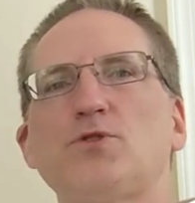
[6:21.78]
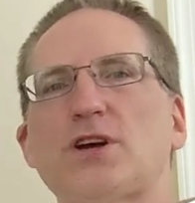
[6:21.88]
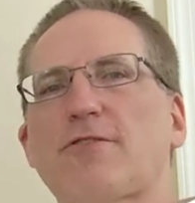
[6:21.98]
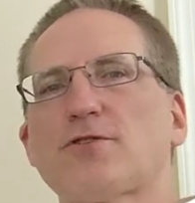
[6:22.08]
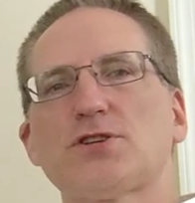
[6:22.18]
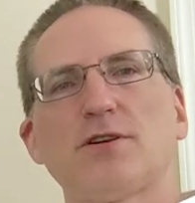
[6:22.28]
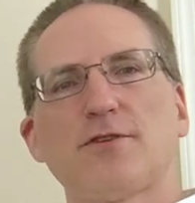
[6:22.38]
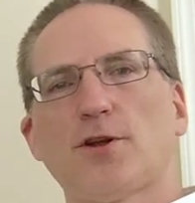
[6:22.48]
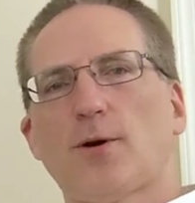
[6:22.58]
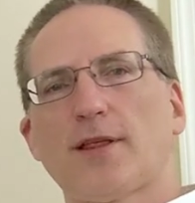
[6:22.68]
Jefferson,
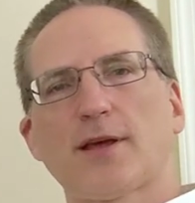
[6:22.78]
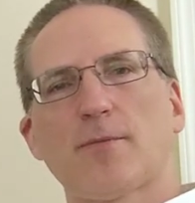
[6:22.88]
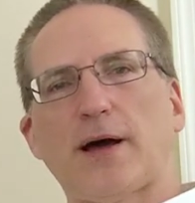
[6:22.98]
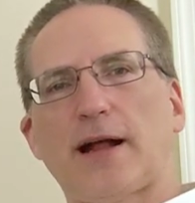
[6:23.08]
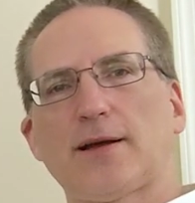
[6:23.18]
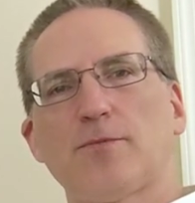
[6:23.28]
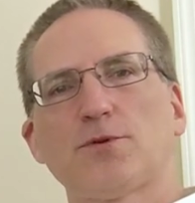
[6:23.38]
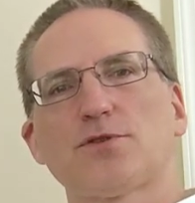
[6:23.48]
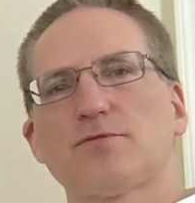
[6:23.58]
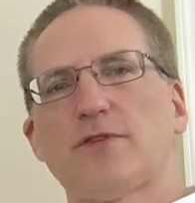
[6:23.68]
if you know anything about him,
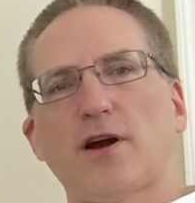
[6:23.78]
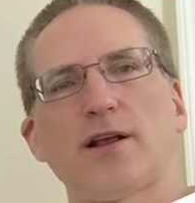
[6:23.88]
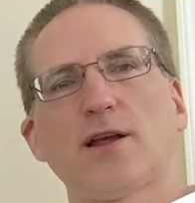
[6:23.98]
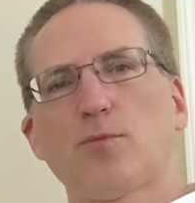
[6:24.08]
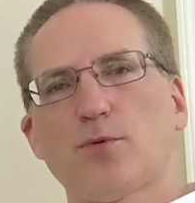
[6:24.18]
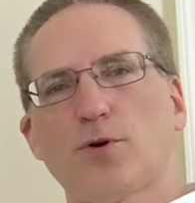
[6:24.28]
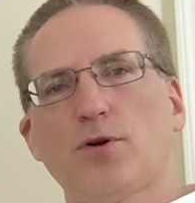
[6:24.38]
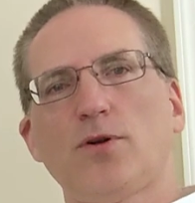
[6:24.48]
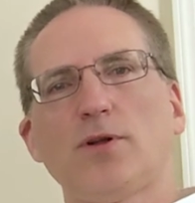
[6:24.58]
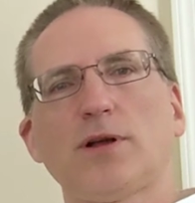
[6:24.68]
was very
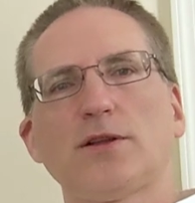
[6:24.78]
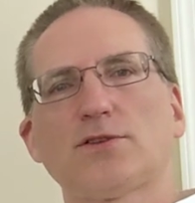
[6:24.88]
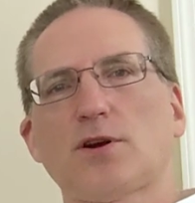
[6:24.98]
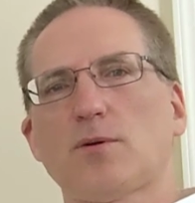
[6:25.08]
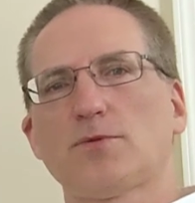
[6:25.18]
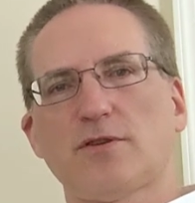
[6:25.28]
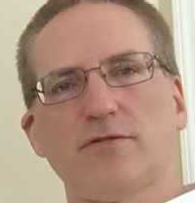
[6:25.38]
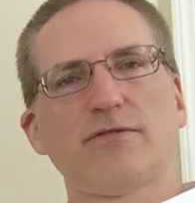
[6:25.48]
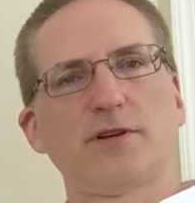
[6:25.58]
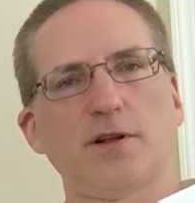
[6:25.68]
liberal in terms
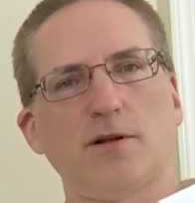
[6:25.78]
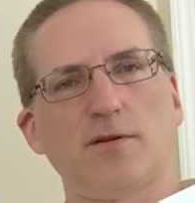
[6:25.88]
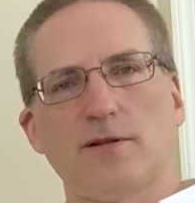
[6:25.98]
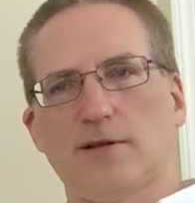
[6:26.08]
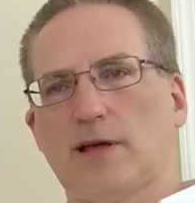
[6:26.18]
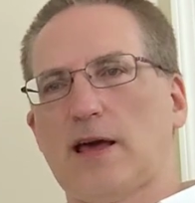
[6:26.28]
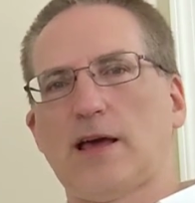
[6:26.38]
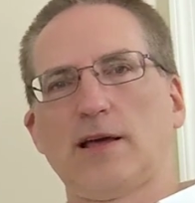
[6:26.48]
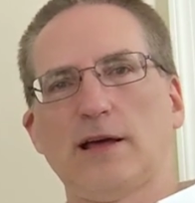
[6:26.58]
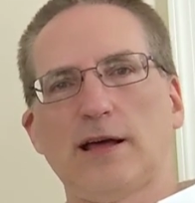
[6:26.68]
of, you know,
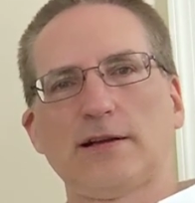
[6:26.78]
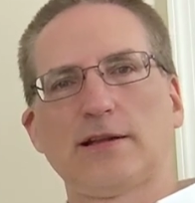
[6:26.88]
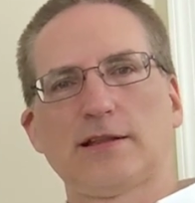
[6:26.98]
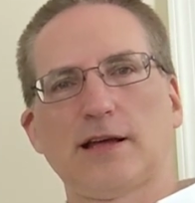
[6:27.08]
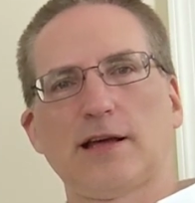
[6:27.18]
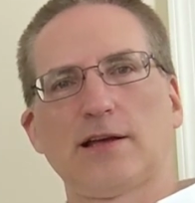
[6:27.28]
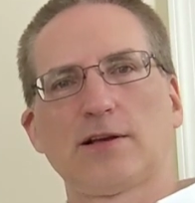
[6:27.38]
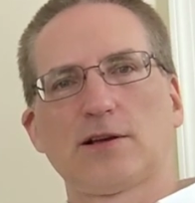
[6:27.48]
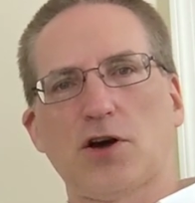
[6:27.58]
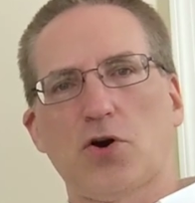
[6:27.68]
hey,
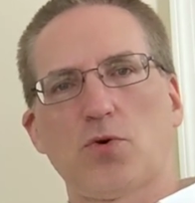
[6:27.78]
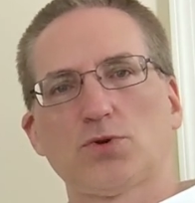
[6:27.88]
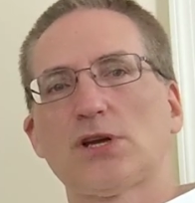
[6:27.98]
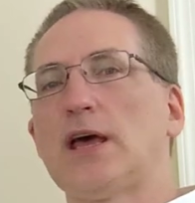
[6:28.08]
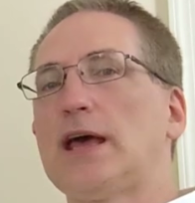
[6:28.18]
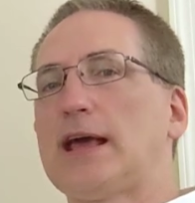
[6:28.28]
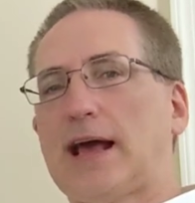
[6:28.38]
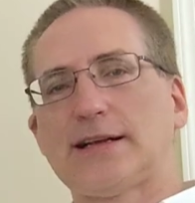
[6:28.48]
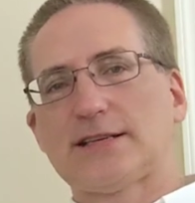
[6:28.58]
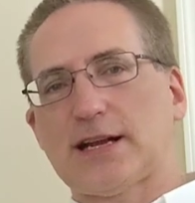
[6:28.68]
anything goes. He
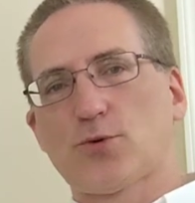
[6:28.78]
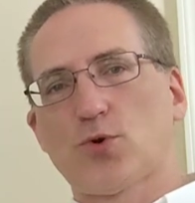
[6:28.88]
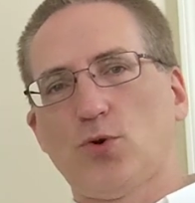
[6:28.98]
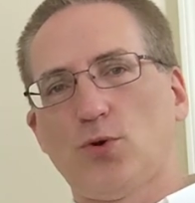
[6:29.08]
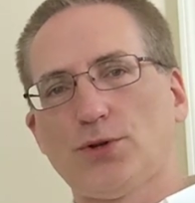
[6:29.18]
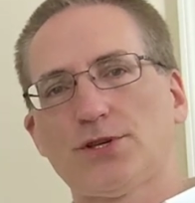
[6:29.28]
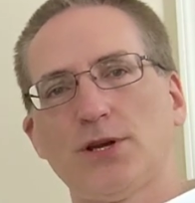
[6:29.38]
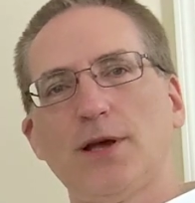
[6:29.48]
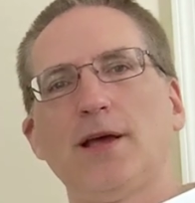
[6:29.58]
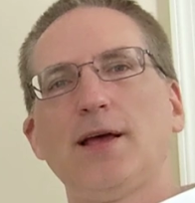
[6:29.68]
had a set of
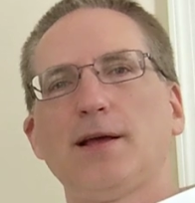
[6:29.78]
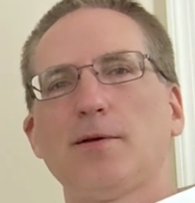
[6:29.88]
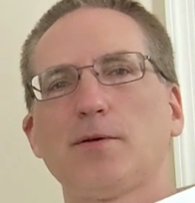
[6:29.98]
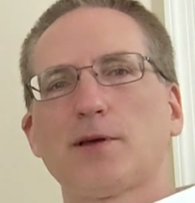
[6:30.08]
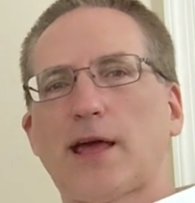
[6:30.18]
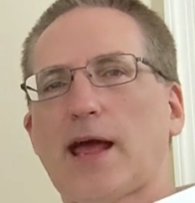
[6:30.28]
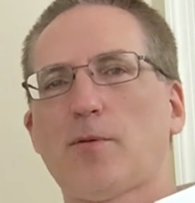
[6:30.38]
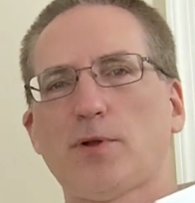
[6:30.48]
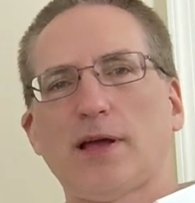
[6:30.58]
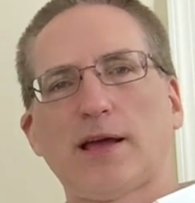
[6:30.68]
rules.
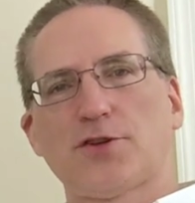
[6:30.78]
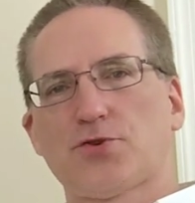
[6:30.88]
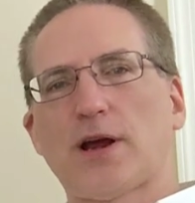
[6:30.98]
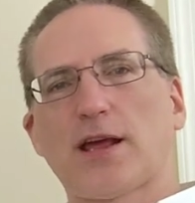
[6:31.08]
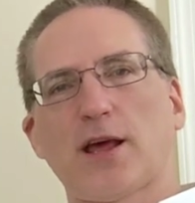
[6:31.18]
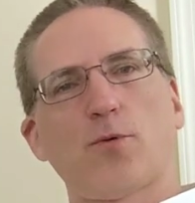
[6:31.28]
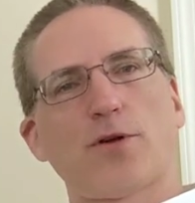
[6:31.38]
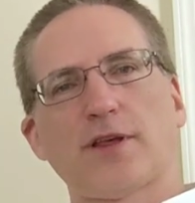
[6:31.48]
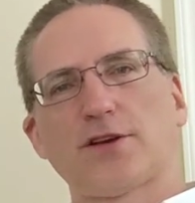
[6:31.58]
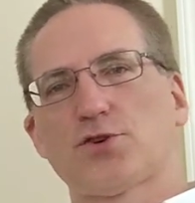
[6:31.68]
Gambling and drinking
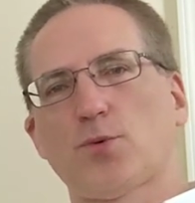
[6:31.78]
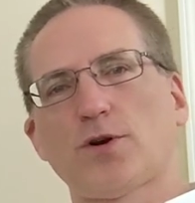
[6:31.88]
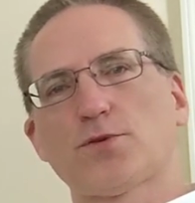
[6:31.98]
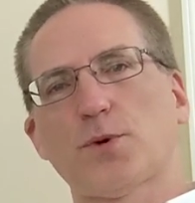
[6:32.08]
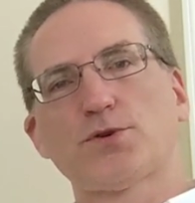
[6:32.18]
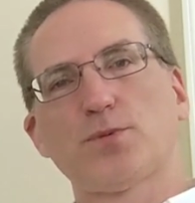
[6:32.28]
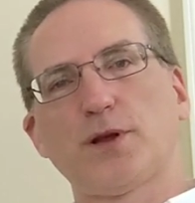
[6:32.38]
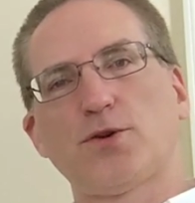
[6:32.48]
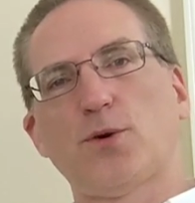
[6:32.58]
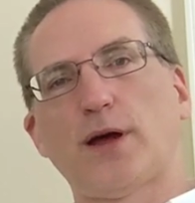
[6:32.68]
were things you weren't supposed to
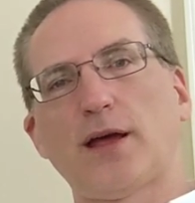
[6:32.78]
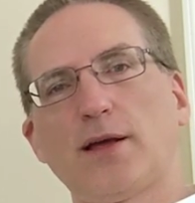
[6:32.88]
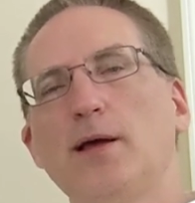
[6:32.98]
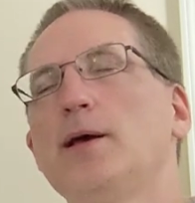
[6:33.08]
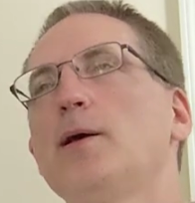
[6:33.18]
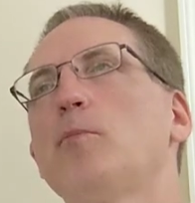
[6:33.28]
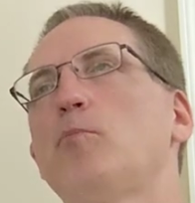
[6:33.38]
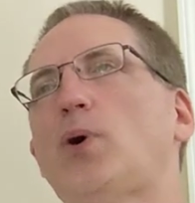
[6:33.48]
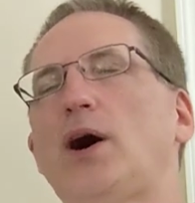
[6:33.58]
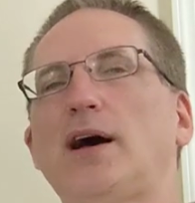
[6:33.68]
be doing,
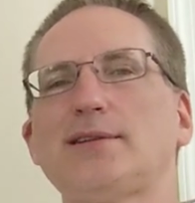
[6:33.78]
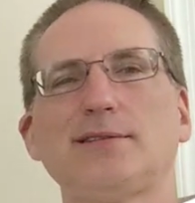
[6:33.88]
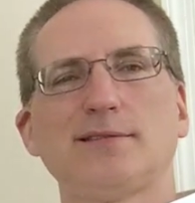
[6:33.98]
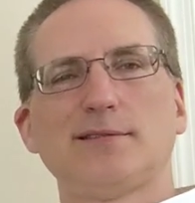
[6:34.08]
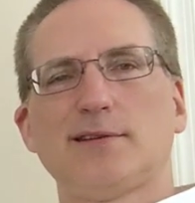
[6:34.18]
but